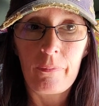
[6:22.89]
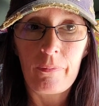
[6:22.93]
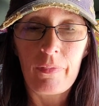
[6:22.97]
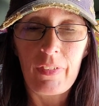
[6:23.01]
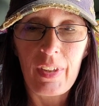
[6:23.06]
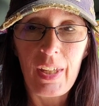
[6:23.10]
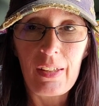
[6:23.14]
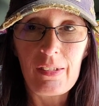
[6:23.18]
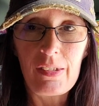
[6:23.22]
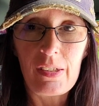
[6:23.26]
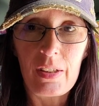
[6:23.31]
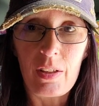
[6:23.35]

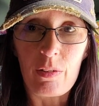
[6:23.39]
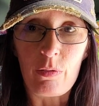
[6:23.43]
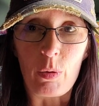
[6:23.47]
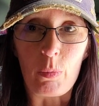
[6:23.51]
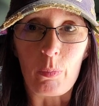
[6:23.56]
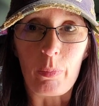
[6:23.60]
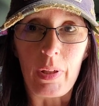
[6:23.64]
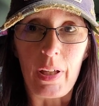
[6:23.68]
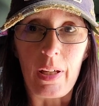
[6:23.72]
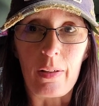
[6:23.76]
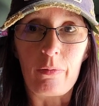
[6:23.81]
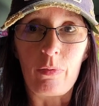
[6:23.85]
that's a different
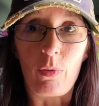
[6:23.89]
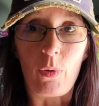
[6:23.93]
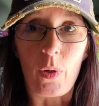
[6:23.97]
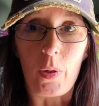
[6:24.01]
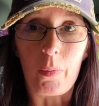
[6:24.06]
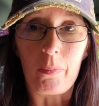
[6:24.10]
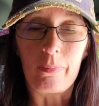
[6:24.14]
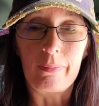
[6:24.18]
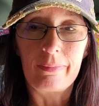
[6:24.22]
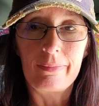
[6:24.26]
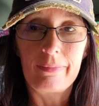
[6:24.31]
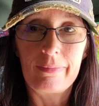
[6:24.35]

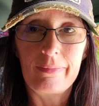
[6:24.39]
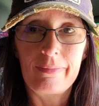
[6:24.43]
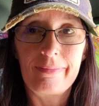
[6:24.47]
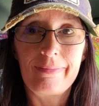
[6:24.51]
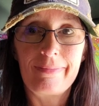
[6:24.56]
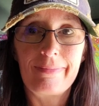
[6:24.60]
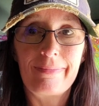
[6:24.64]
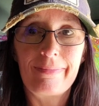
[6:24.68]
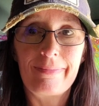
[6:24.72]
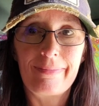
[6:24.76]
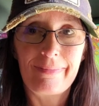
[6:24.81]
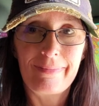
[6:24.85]
platform
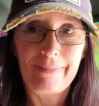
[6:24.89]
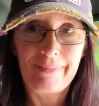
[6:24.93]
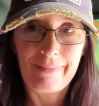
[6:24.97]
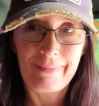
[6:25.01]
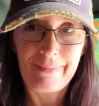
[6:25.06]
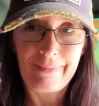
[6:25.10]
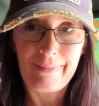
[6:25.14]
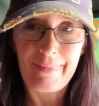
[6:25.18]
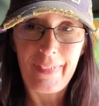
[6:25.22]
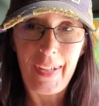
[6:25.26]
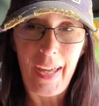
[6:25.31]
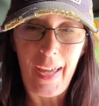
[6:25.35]

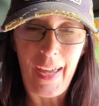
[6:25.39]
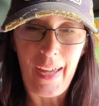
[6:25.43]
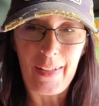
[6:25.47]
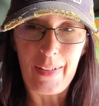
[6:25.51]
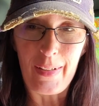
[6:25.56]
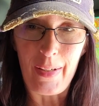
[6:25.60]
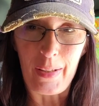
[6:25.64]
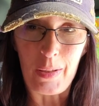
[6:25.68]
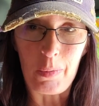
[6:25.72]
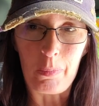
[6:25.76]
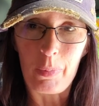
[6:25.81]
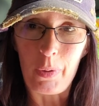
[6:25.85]
and
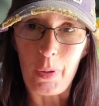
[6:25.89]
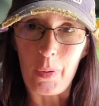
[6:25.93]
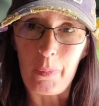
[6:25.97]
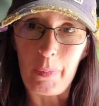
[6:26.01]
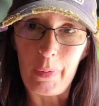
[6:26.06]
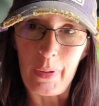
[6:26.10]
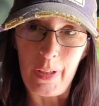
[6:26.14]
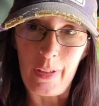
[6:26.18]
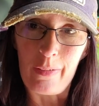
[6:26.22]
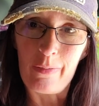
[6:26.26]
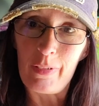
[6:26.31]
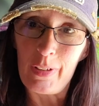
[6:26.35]
not
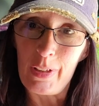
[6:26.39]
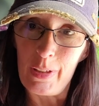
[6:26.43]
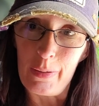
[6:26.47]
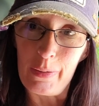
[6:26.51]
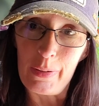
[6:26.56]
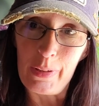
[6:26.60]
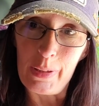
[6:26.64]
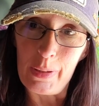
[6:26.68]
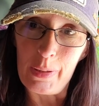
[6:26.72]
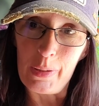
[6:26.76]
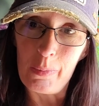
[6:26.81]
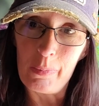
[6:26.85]
appropriate for
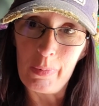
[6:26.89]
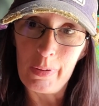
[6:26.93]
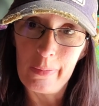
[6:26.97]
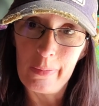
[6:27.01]
YouTube.